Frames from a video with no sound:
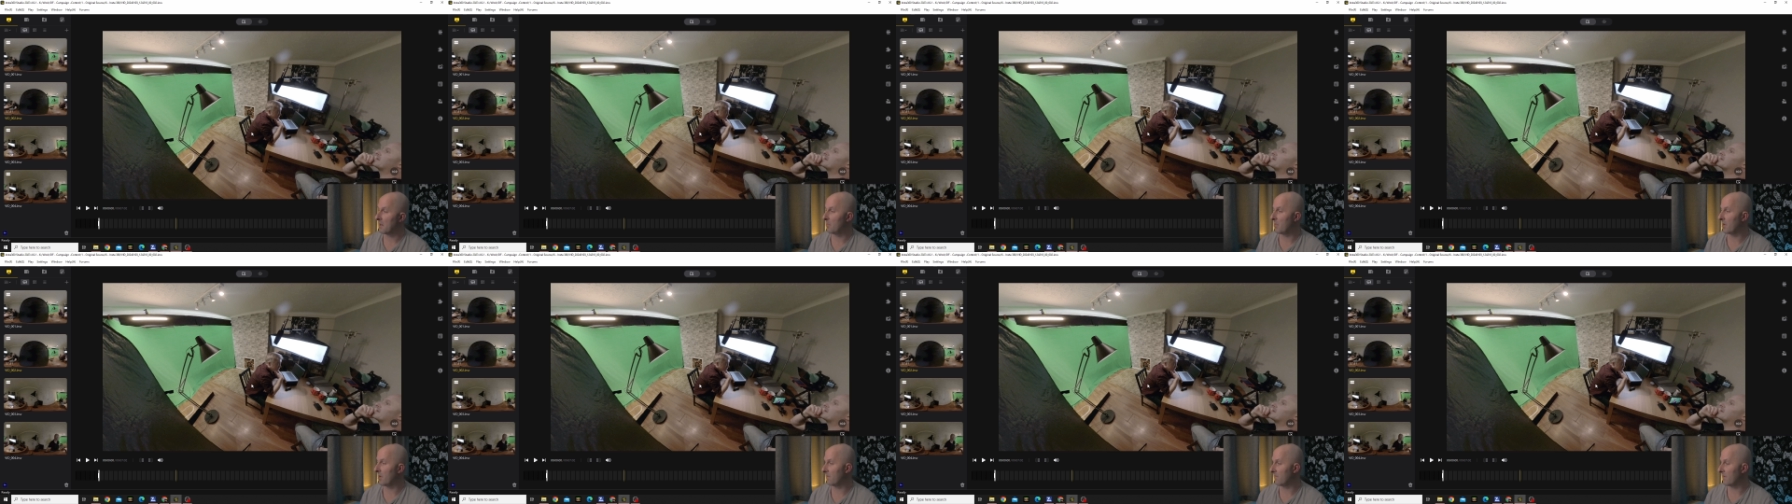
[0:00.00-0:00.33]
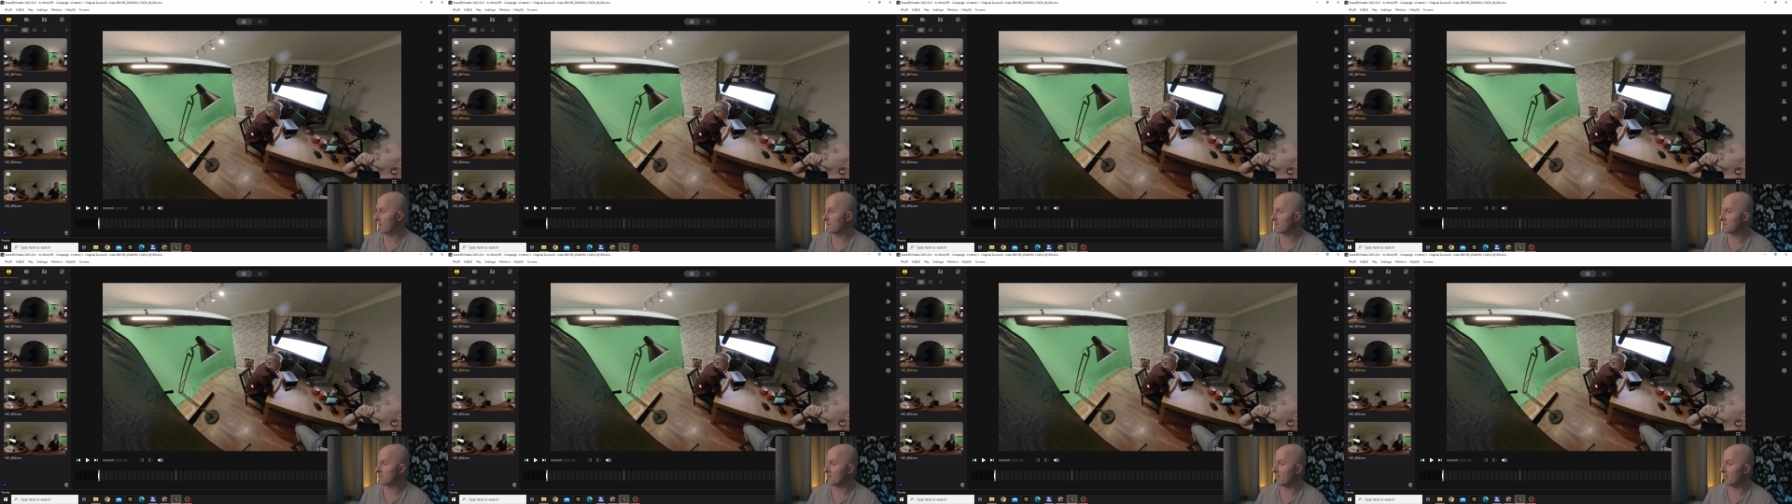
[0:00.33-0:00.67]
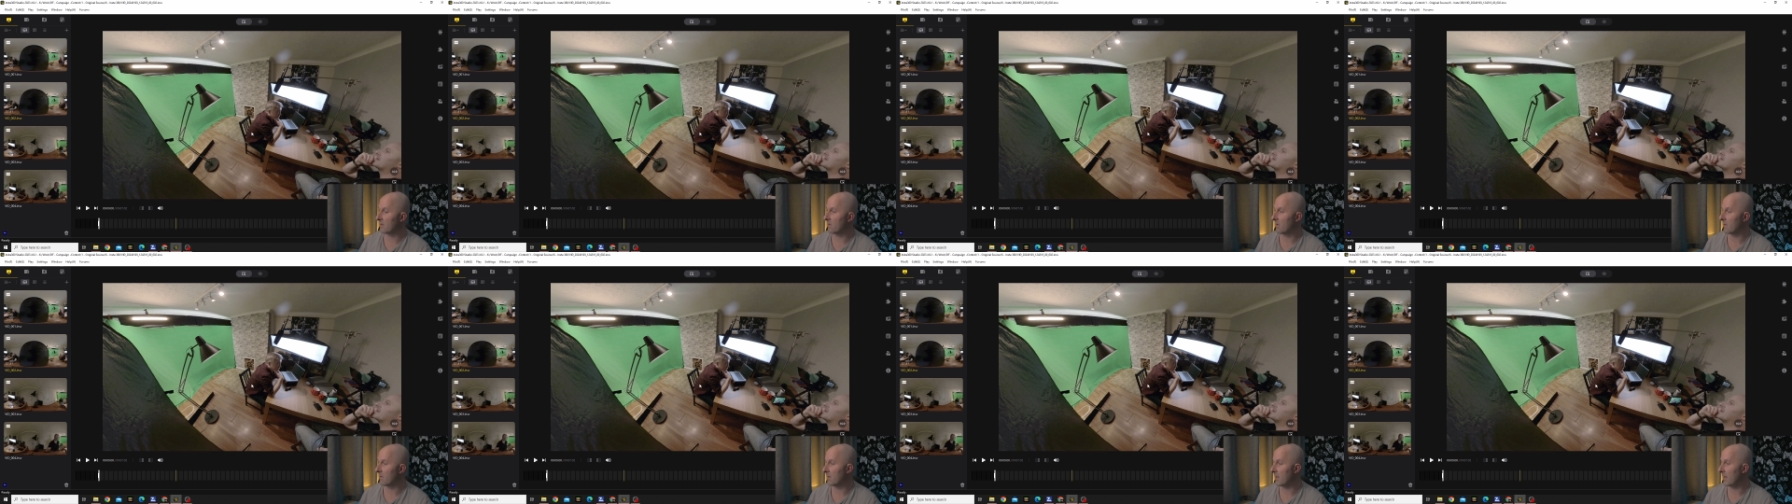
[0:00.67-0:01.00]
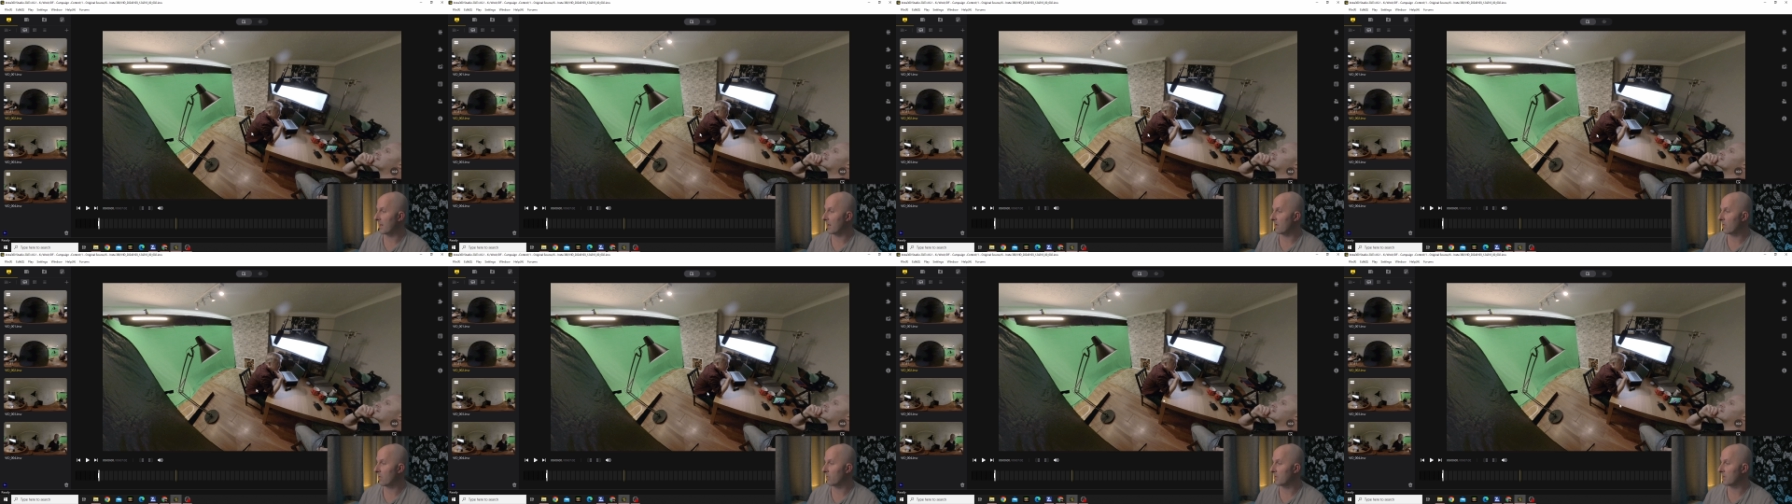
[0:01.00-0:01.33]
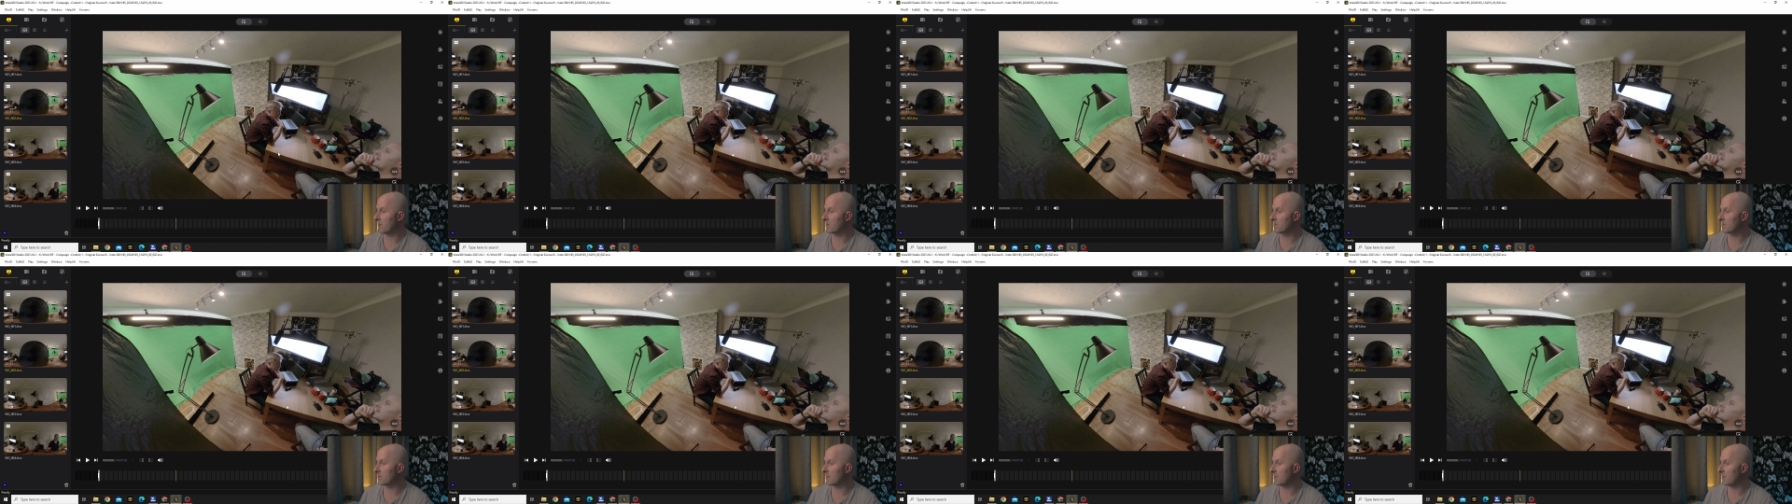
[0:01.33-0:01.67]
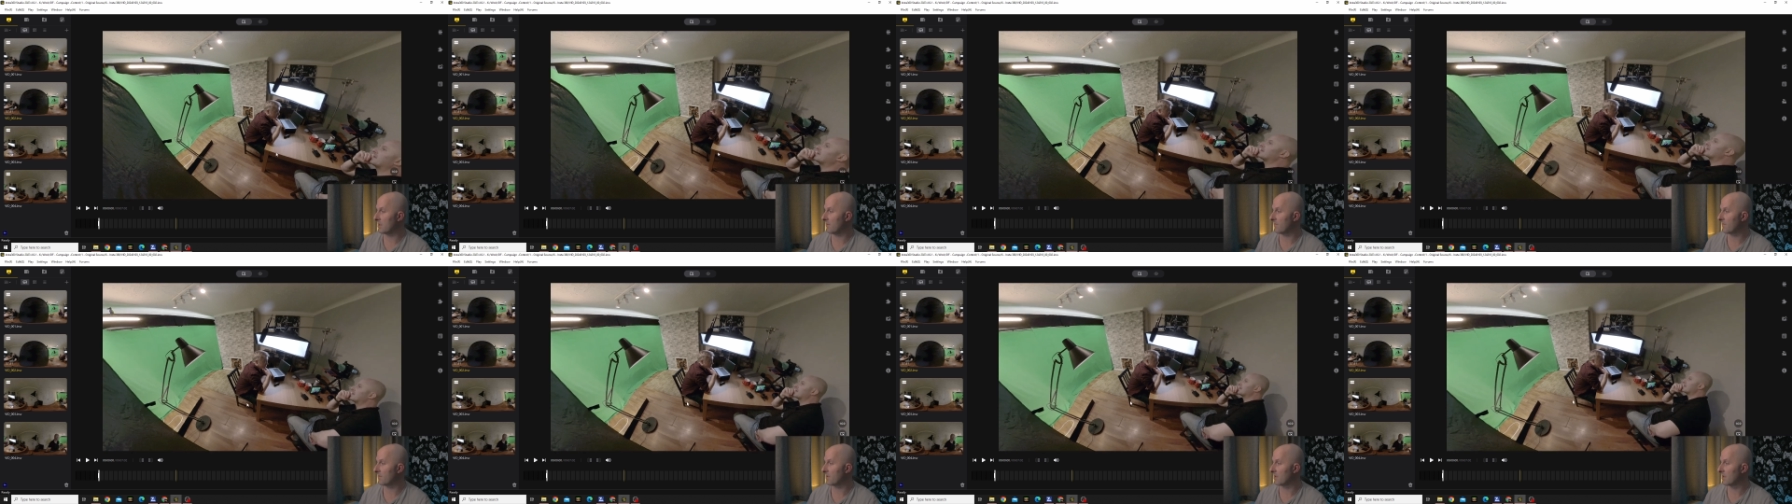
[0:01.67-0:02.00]
bit of insight on how we
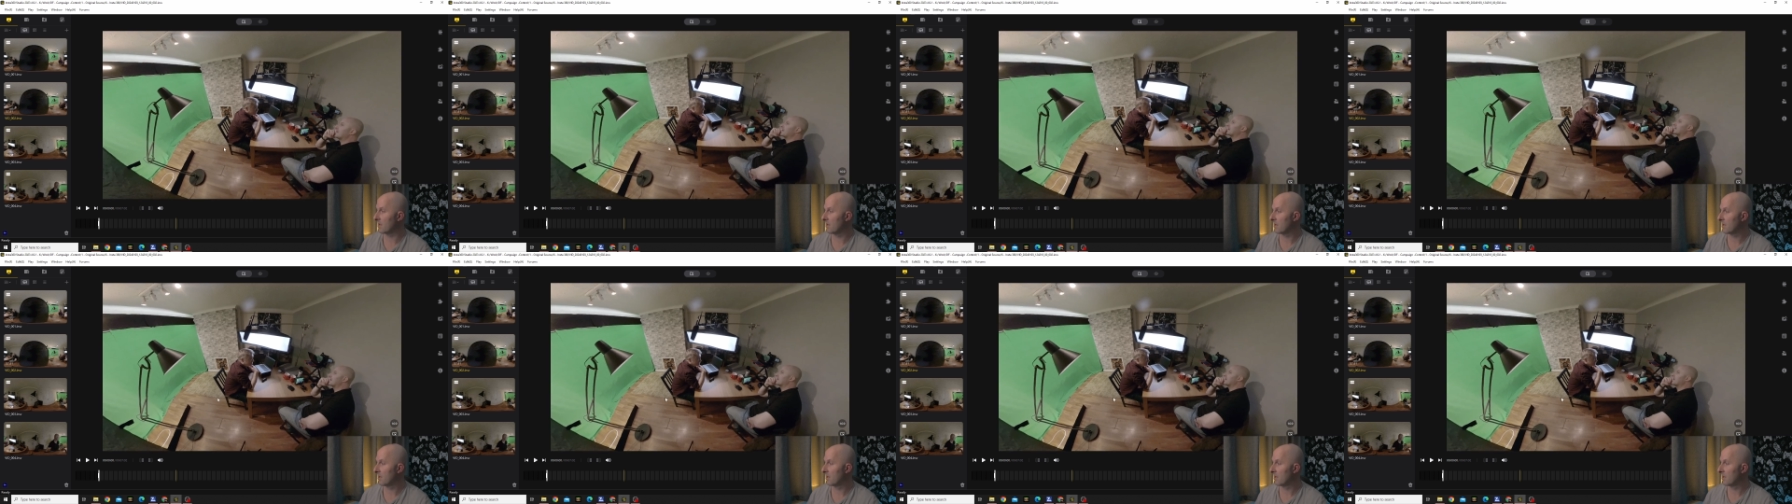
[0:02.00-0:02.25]
achieved